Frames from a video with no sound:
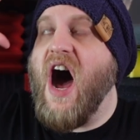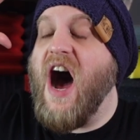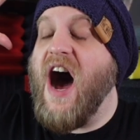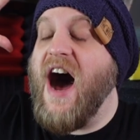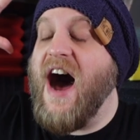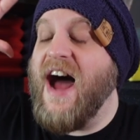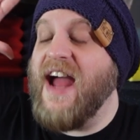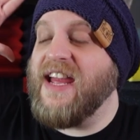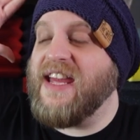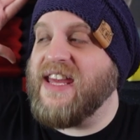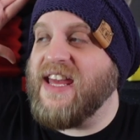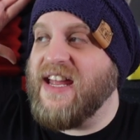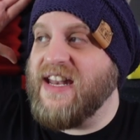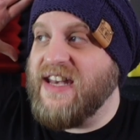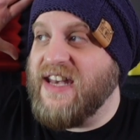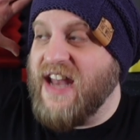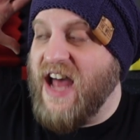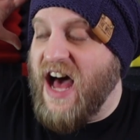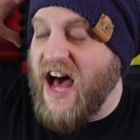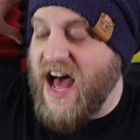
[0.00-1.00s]
I
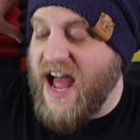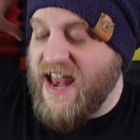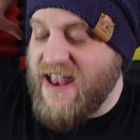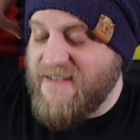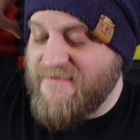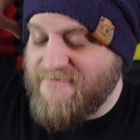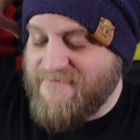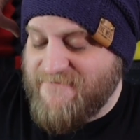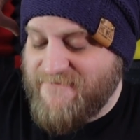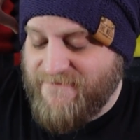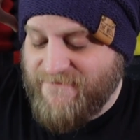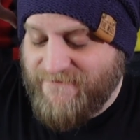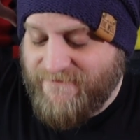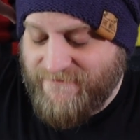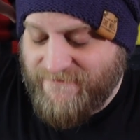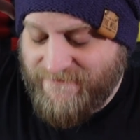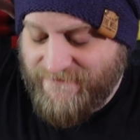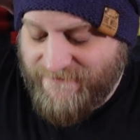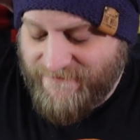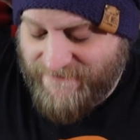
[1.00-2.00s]
cannot
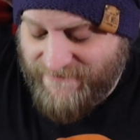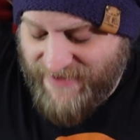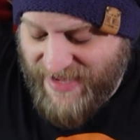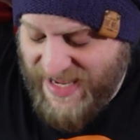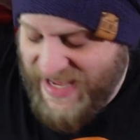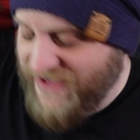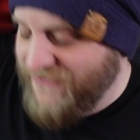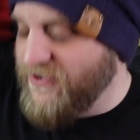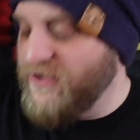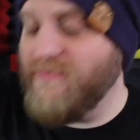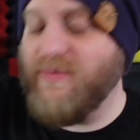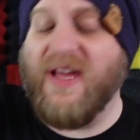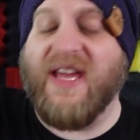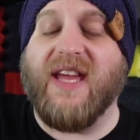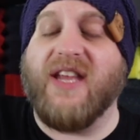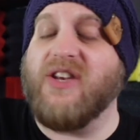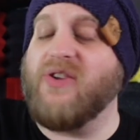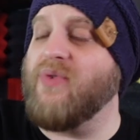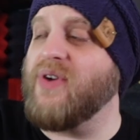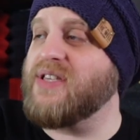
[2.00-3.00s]
even
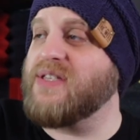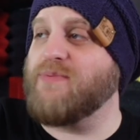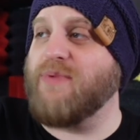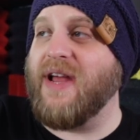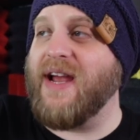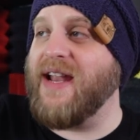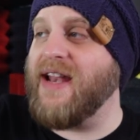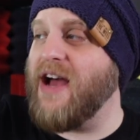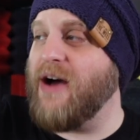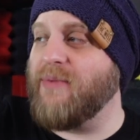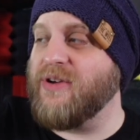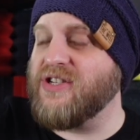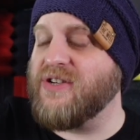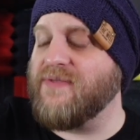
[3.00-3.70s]
begin to explain how much